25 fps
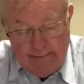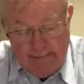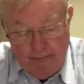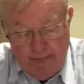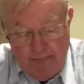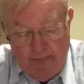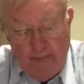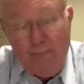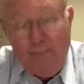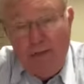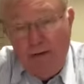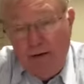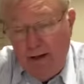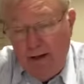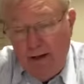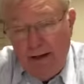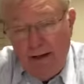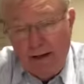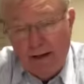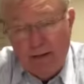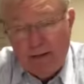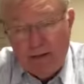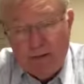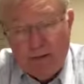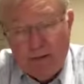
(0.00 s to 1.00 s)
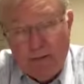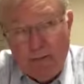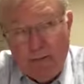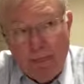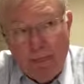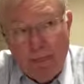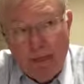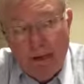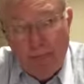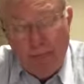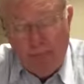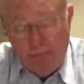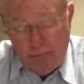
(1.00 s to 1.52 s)
The feeling is,
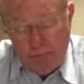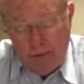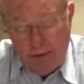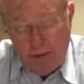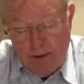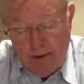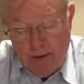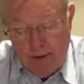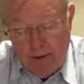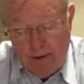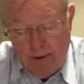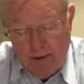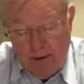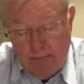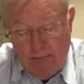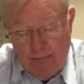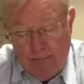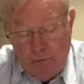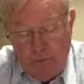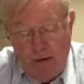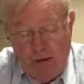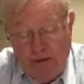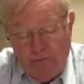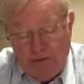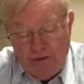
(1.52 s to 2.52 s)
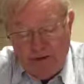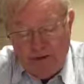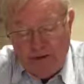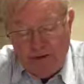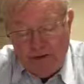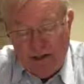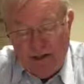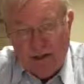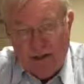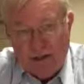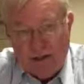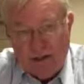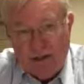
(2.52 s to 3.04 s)
if you have a
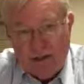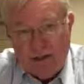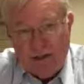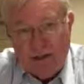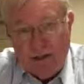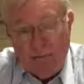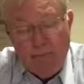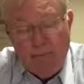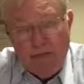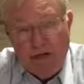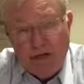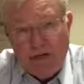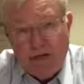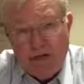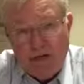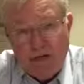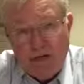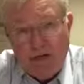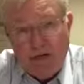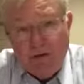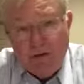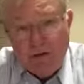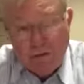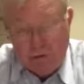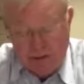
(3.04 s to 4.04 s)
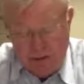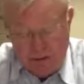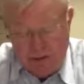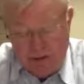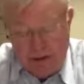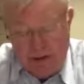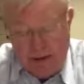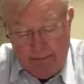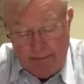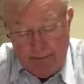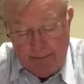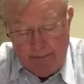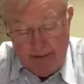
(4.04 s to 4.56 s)
sense that something sexual is
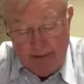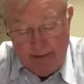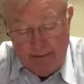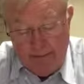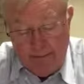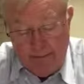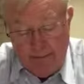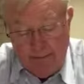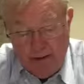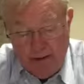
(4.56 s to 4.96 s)
happening,